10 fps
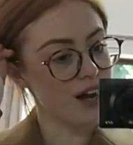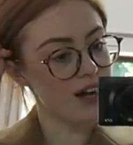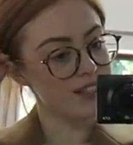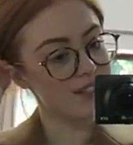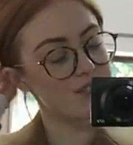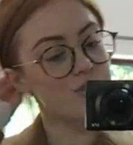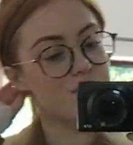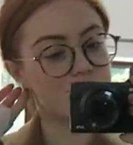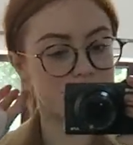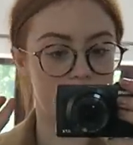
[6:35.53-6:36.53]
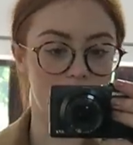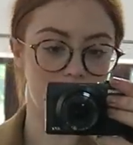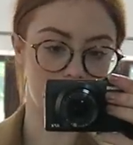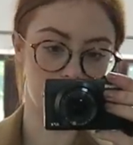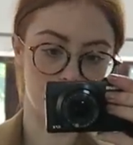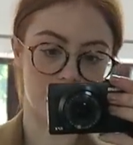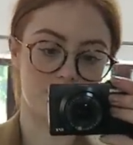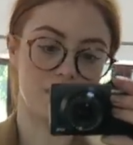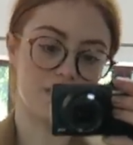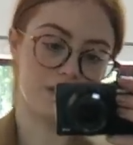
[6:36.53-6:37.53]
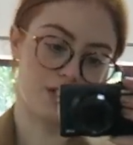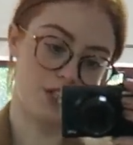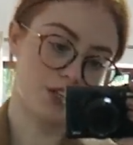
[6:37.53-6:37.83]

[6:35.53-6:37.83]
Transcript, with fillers: guys, it's Tuesday and I'm about to go into